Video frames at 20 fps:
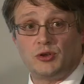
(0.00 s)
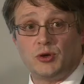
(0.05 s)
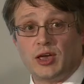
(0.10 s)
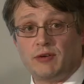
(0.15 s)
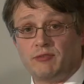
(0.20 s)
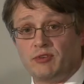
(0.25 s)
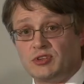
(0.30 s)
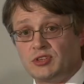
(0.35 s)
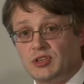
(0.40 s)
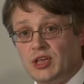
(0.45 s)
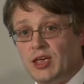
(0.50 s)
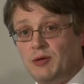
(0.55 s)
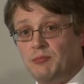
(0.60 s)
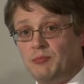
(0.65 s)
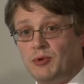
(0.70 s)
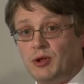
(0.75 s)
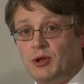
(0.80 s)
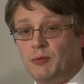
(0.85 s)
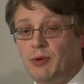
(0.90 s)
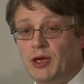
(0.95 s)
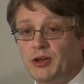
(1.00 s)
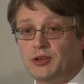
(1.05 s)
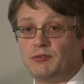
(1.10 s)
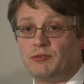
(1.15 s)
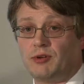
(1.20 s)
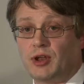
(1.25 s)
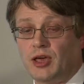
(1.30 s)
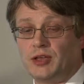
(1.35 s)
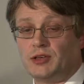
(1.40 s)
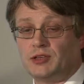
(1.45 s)
you have the same amount of
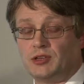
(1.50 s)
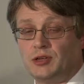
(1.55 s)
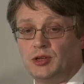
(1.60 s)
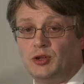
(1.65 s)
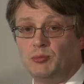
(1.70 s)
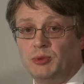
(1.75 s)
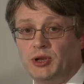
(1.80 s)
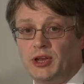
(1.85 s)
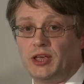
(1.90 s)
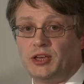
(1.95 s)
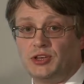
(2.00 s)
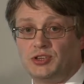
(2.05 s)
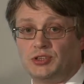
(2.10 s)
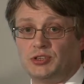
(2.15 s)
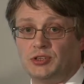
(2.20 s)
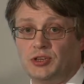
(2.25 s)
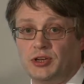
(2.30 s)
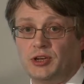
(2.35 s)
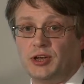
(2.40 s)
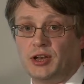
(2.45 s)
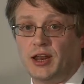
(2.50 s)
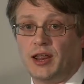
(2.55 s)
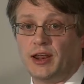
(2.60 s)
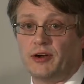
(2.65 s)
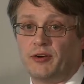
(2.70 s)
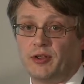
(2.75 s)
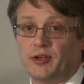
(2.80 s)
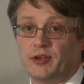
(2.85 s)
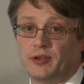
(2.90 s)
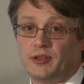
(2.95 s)
light illumination in an
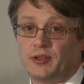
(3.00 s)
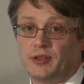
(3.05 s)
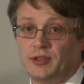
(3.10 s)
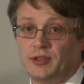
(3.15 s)
area.